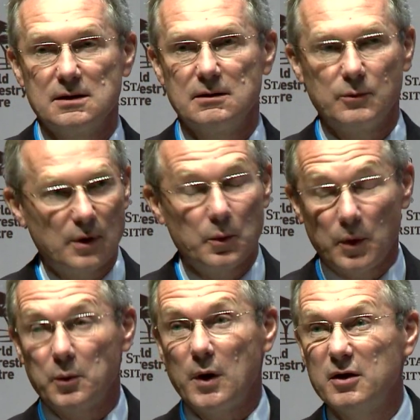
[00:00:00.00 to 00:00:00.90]

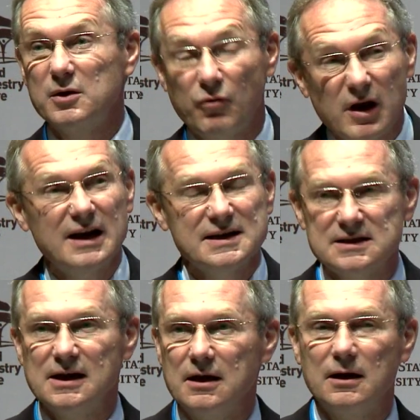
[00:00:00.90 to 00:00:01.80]
where we are really
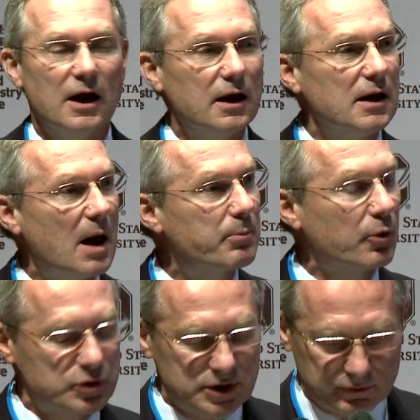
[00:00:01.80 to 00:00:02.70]
seeing a
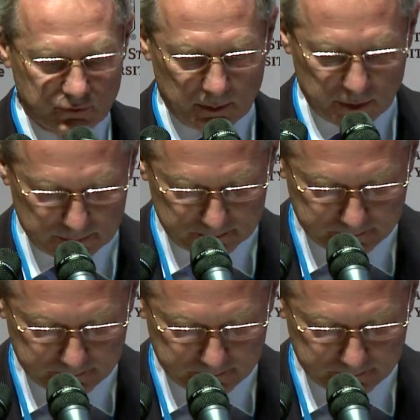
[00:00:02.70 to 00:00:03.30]
approaching trouble.